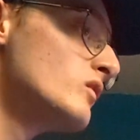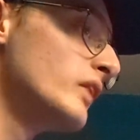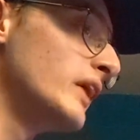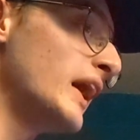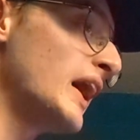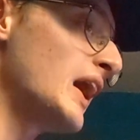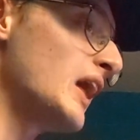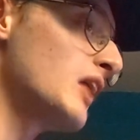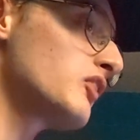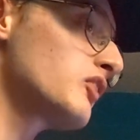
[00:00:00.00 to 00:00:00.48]

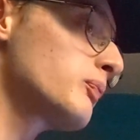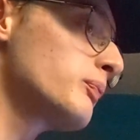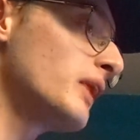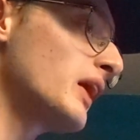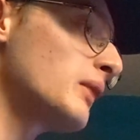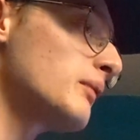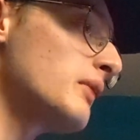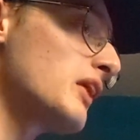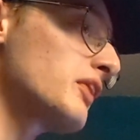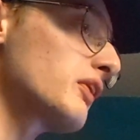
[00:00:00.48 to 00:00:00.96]
Yeah, and
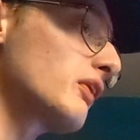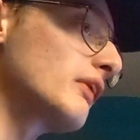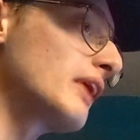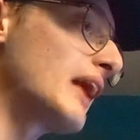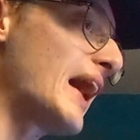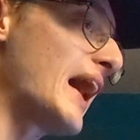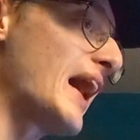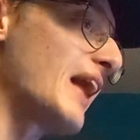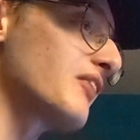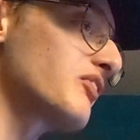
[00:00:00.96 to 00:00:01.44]
speaking about the
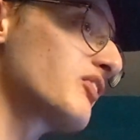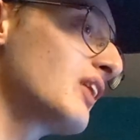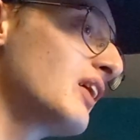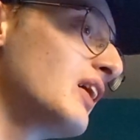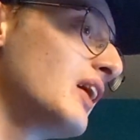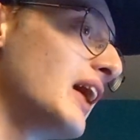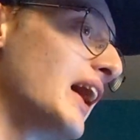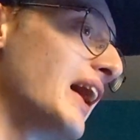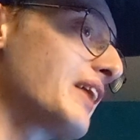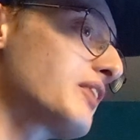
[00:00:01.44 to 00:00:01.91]
rats,
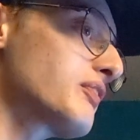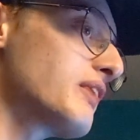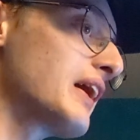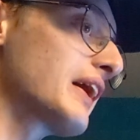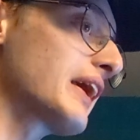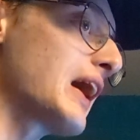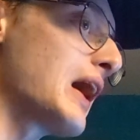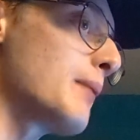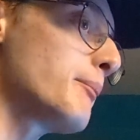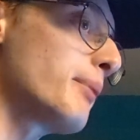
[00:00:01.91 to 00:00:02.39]
that's
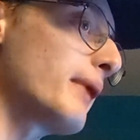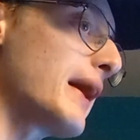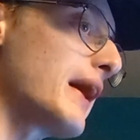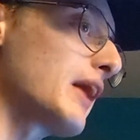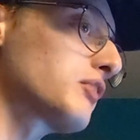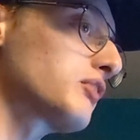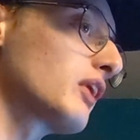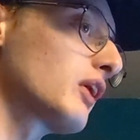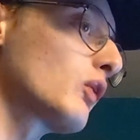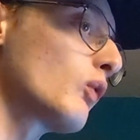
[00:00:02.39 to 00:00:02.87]
why I got
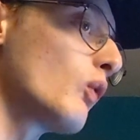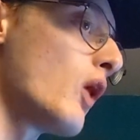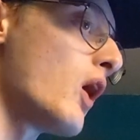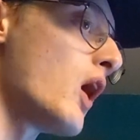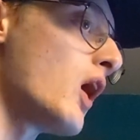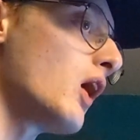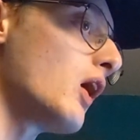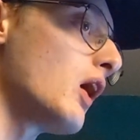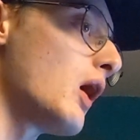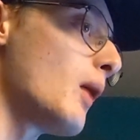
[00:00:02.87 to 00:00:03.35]
Patrick
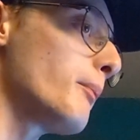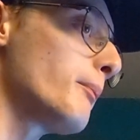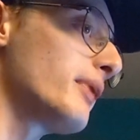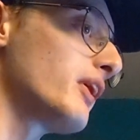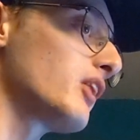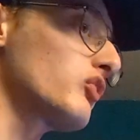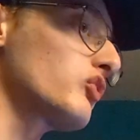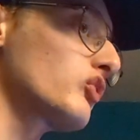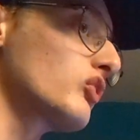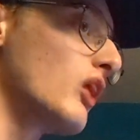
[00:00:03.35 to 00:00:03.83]
Roy
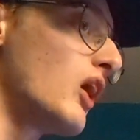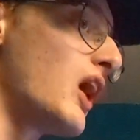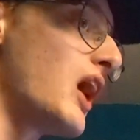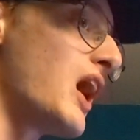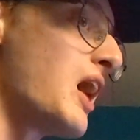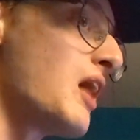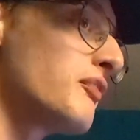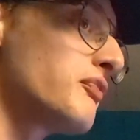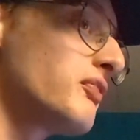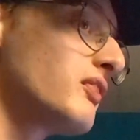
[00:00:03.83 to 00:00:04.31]
pissed
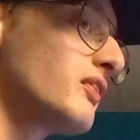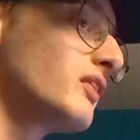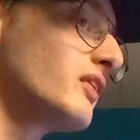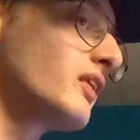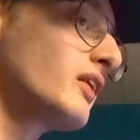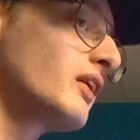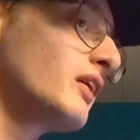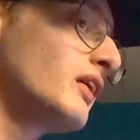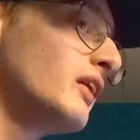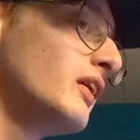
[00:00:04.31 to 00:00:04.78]
off.
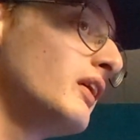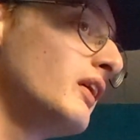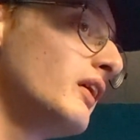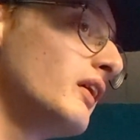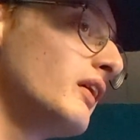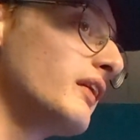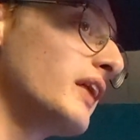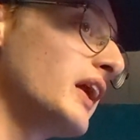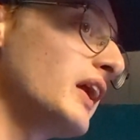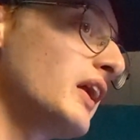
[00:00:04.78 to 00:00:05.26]

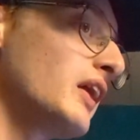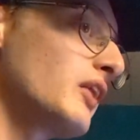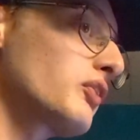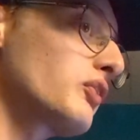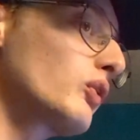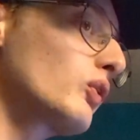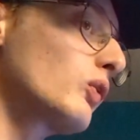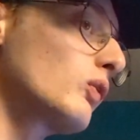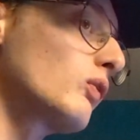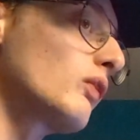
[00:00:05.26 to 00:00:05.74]
Then
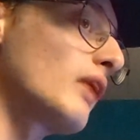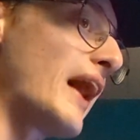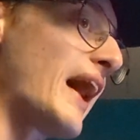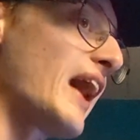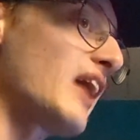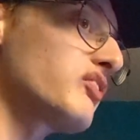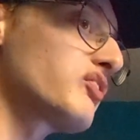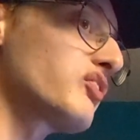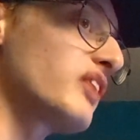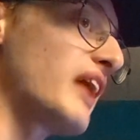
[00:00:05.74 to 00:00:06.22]
threw
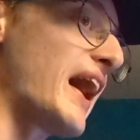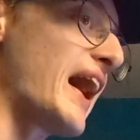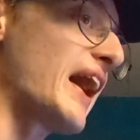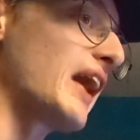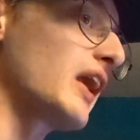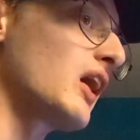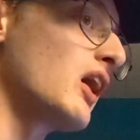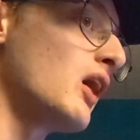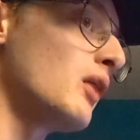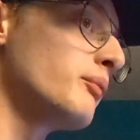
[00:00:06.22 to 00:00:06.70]
rats
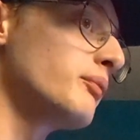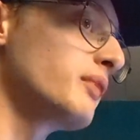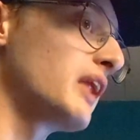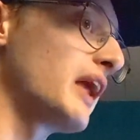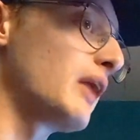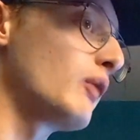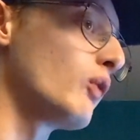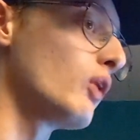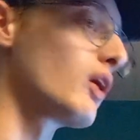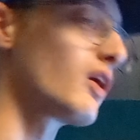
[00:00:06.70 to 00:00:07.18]
at them,
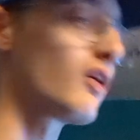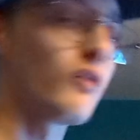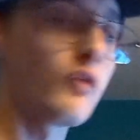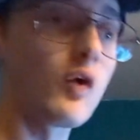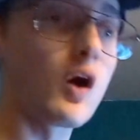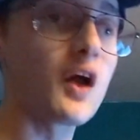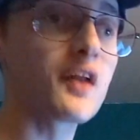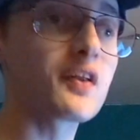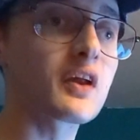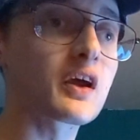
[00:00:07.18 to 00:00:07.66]
they would have
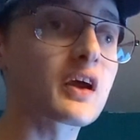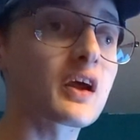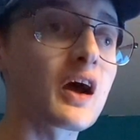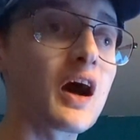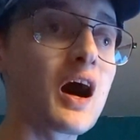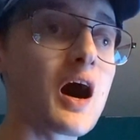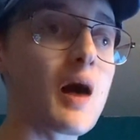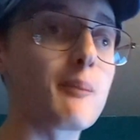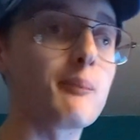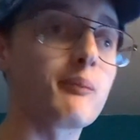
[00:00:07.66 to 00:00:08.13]
won the
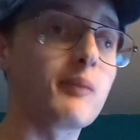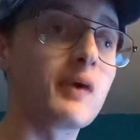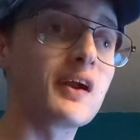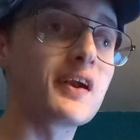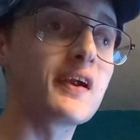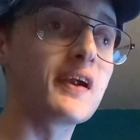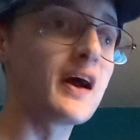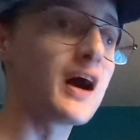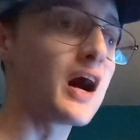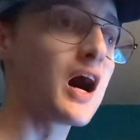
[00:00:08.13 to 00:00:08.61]
cup.
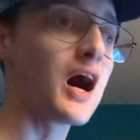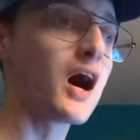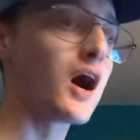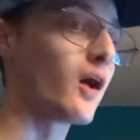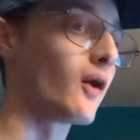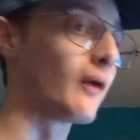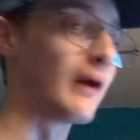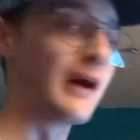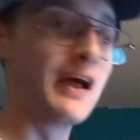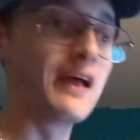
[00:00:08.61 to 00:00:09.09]
But
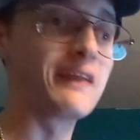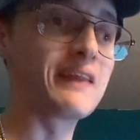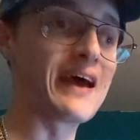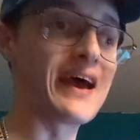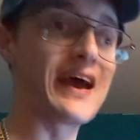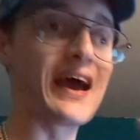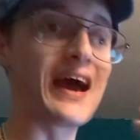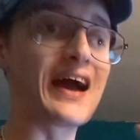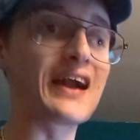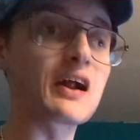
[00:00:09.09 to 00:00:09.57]
no,
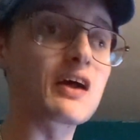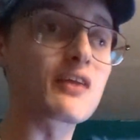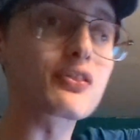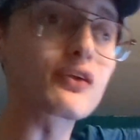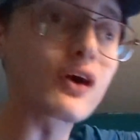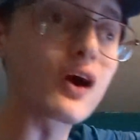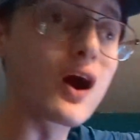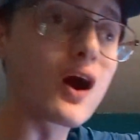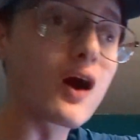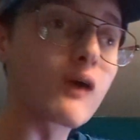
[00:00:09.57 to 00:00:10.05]
they had to
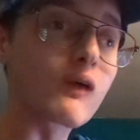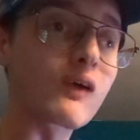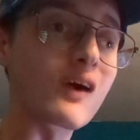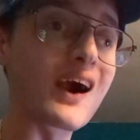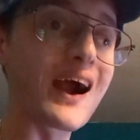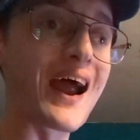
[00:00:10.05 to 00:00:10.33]
throw